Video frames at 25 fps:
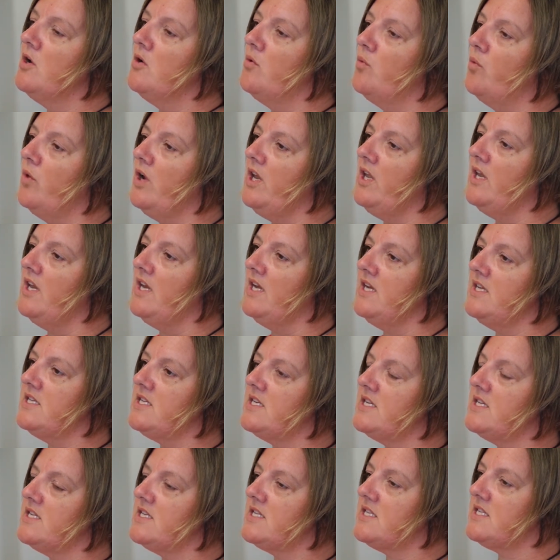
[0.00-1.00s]
We
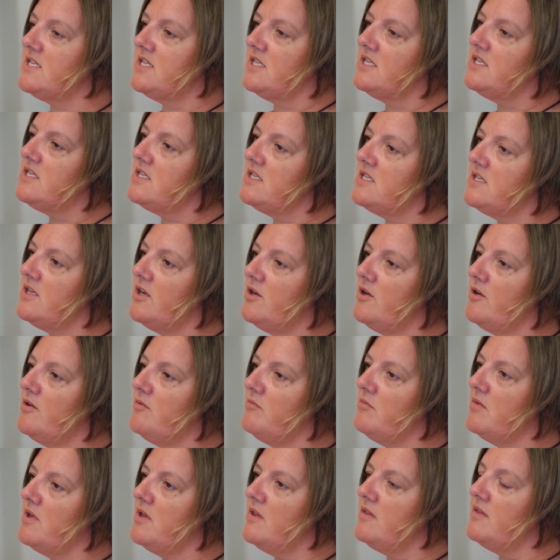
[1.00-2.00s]
needed a system